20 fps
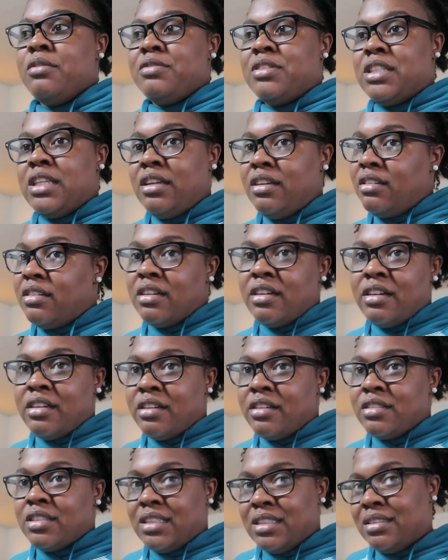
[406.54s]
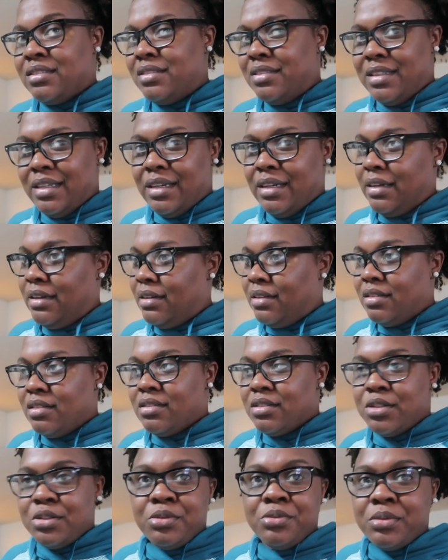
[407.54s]
seen her since day
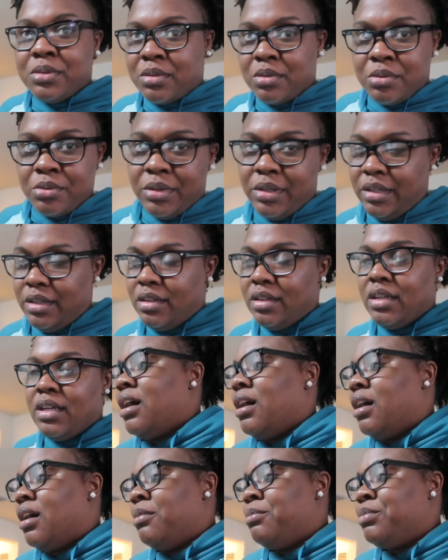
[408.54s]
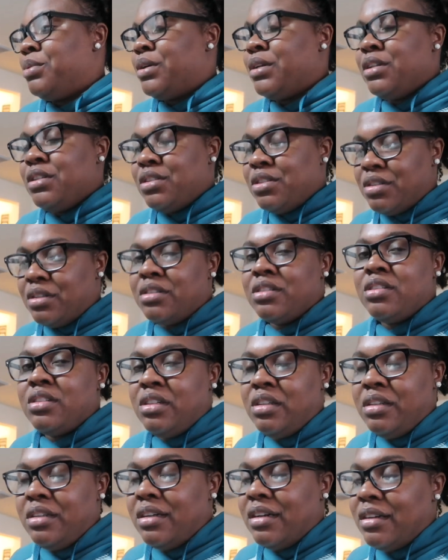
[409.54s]
two or three i'm pretty sure
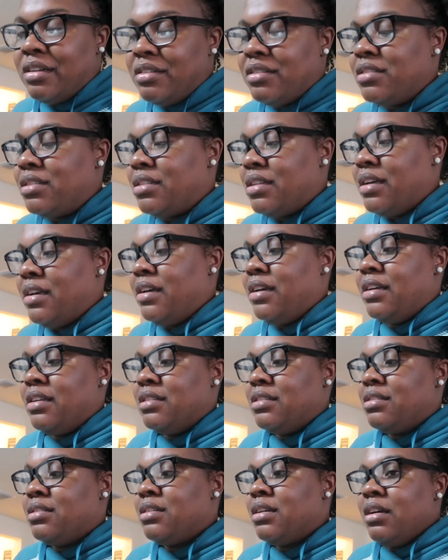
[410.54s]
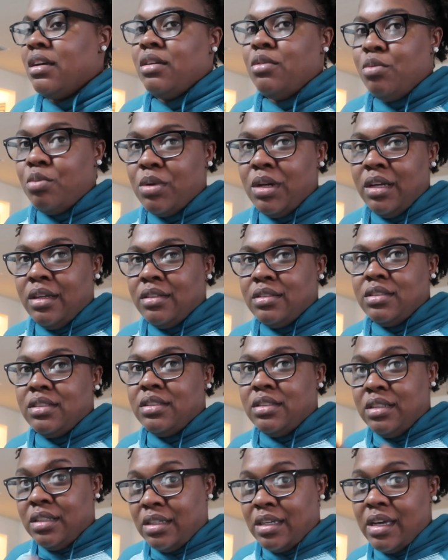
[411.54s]
she understands what
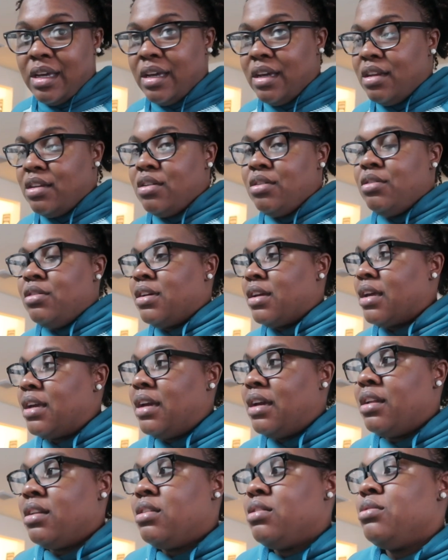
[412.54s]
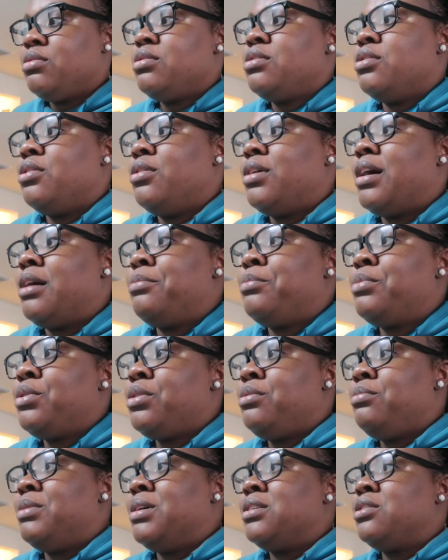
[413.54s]
she can do and can't do so i
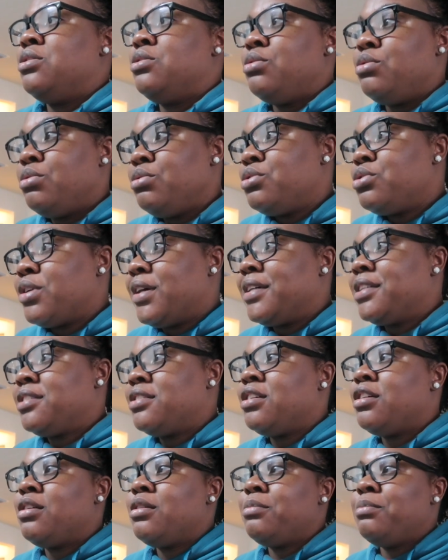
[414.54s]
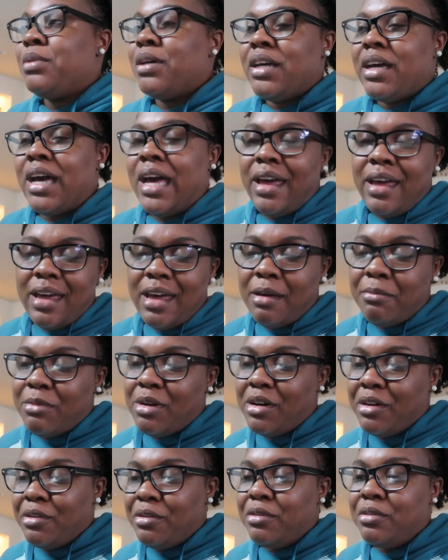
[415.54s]
pretty much do trust her but i have
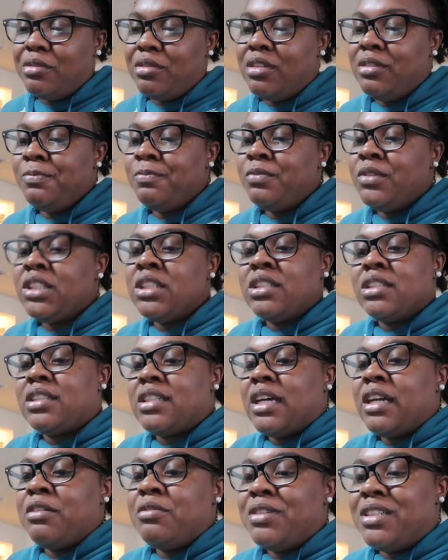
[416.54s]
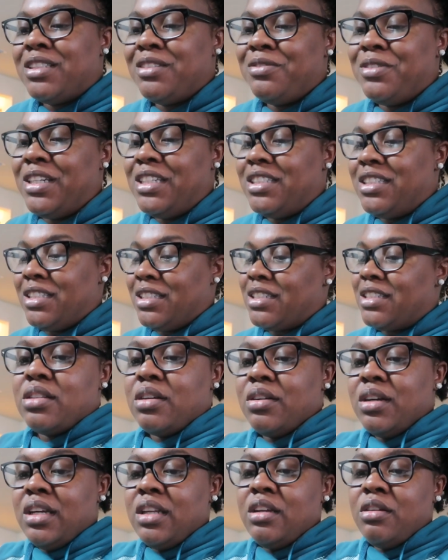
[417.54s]
my own slight reservations
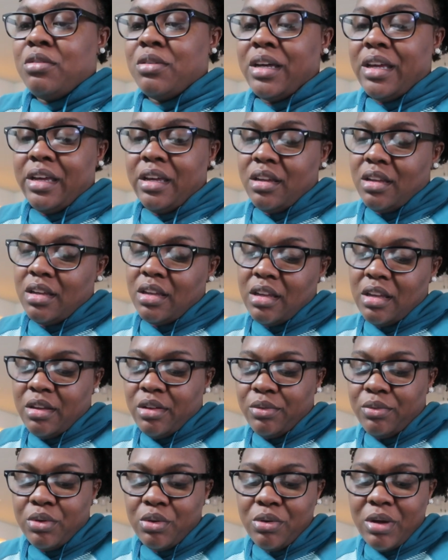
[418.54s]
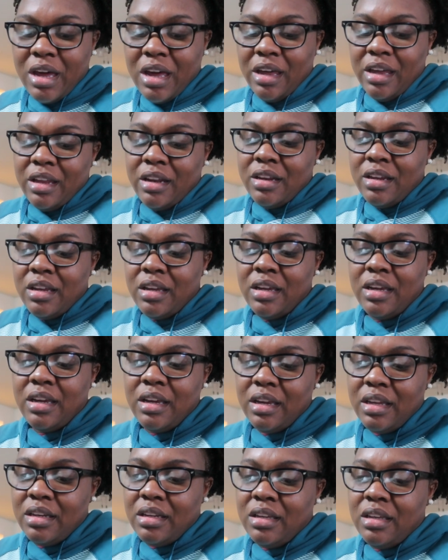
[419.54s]
so anyway if you had
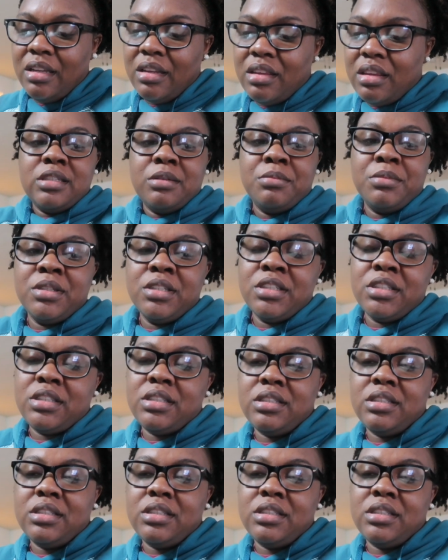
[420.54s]
any similar